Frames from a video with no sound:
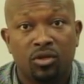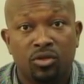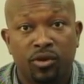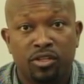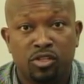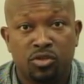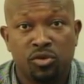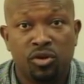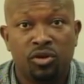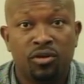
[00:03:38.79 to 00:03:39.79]
to
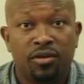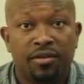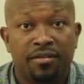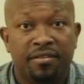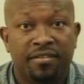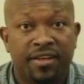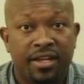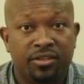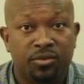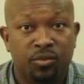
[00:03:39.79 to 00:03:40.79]
ensure
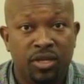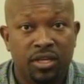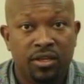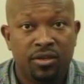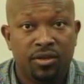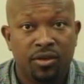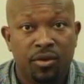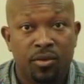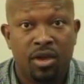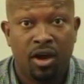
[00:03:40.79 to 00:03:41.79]
that we
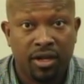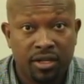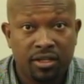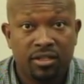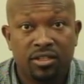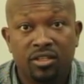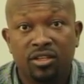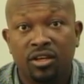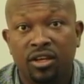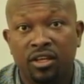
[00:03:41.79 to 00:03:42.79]
honor
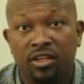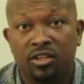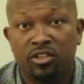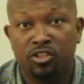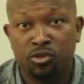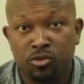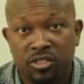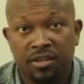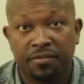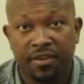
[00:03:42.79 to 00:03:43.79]
the
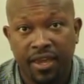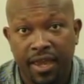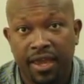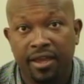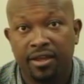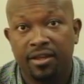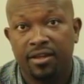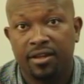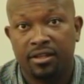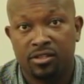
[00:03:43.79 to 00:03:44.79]
duty of care
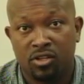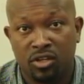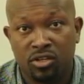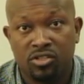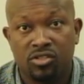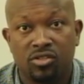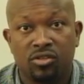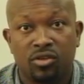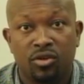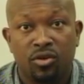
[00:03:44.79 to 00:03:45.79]
that is on us.
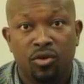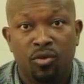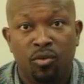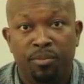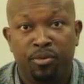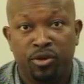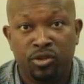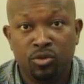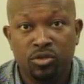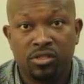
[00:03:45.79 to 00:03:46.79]
We
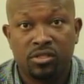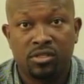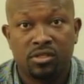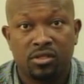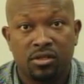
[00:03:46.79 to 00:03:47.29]
produce